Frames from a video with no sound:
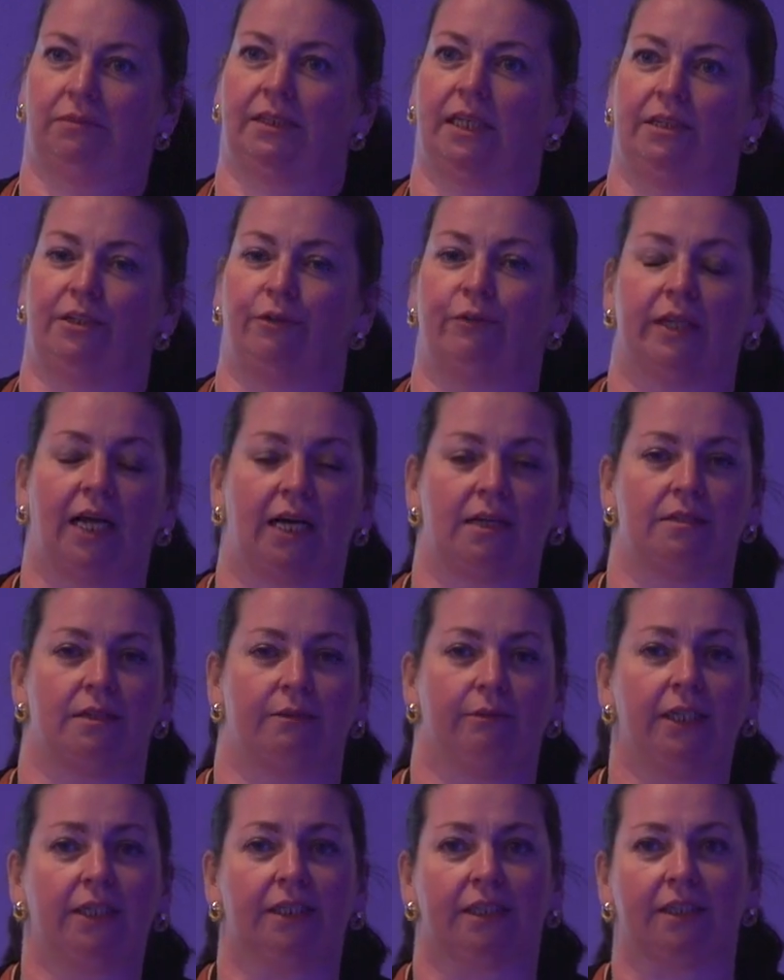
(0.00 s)
Can you relax
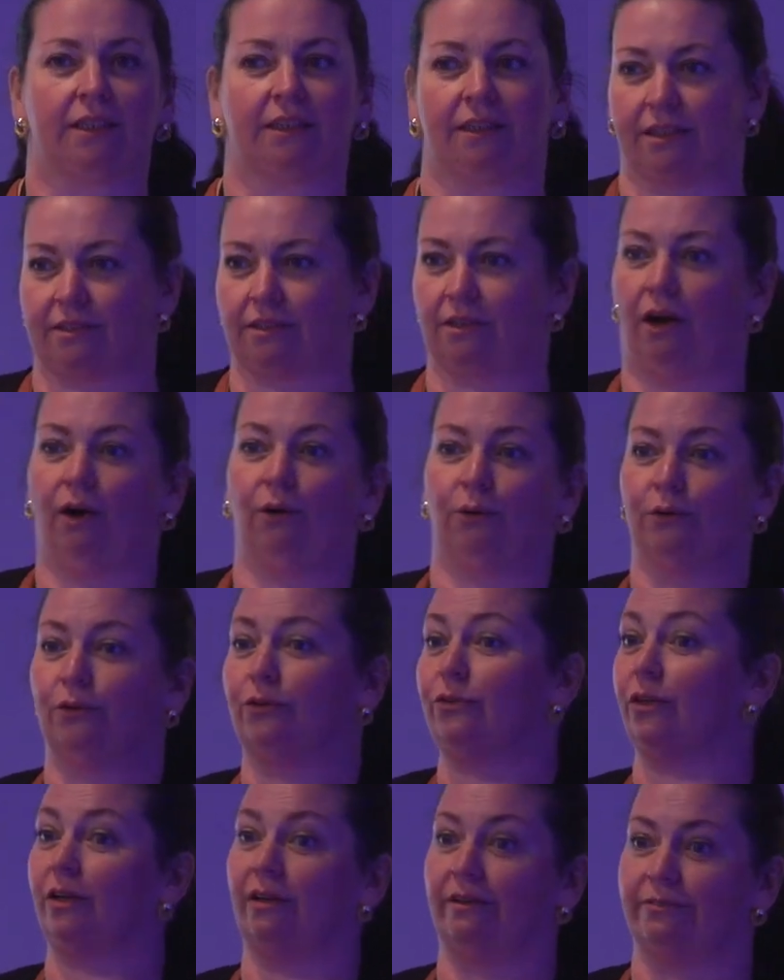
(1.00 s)
at work? That's a whole
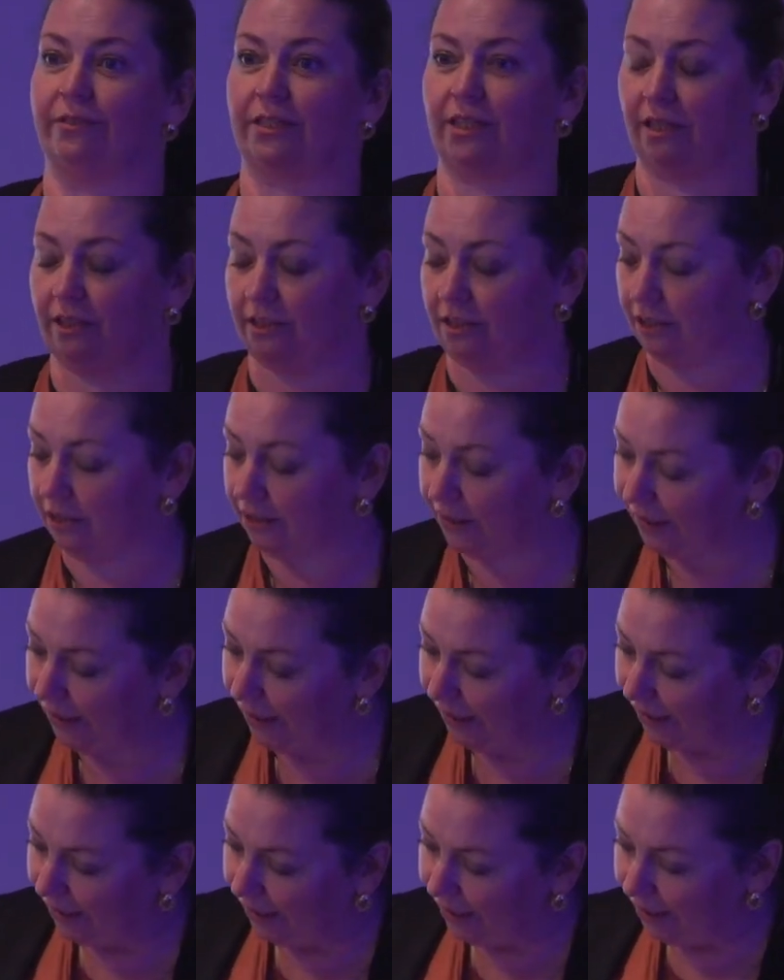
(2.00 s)
other conversation.
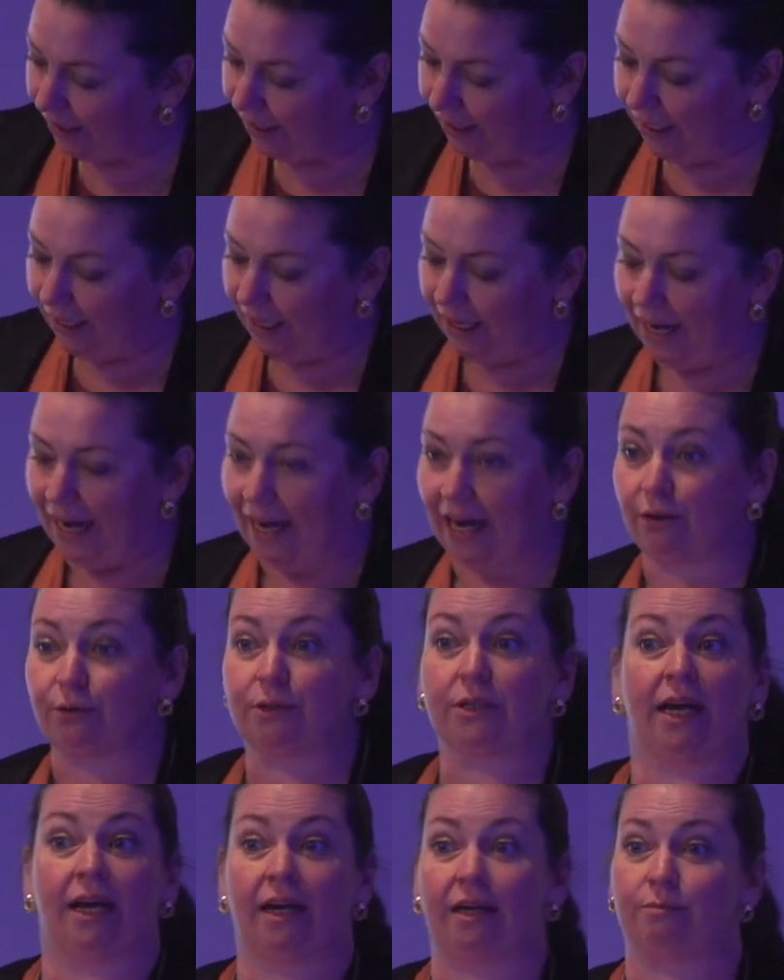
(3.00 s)
How
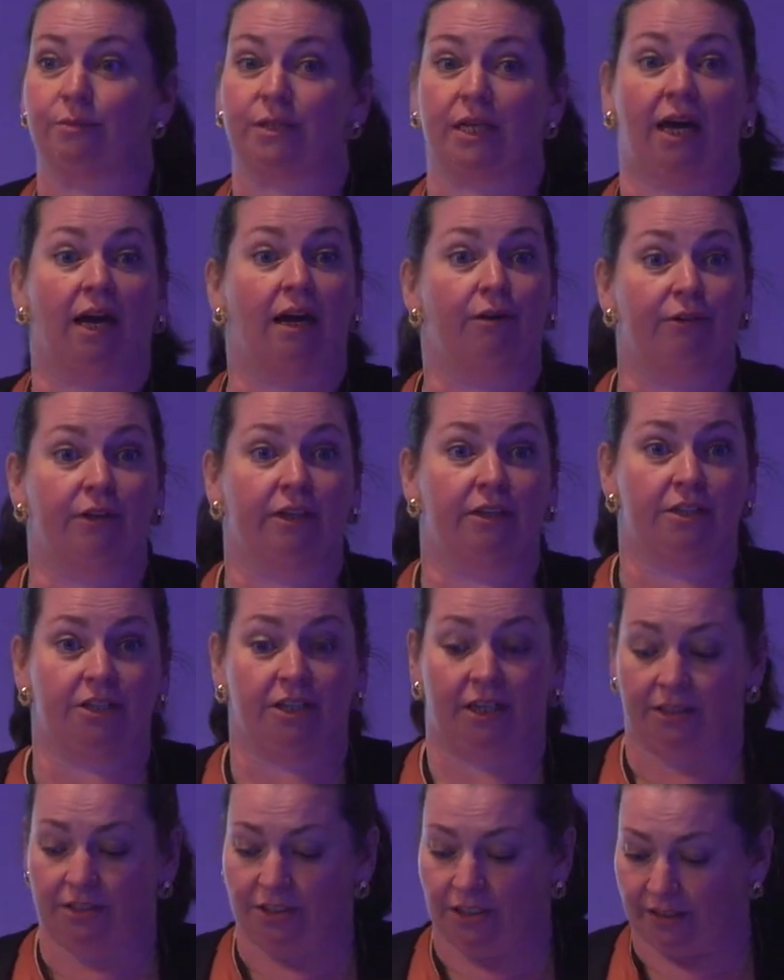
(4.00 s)
times are really
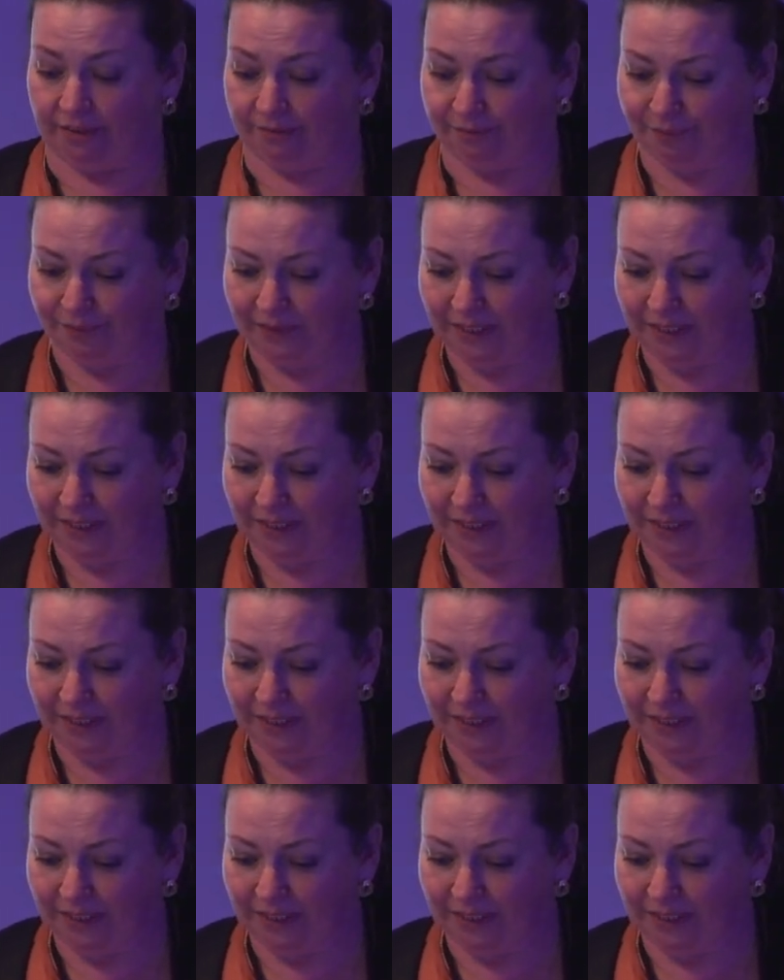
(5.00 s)
changing.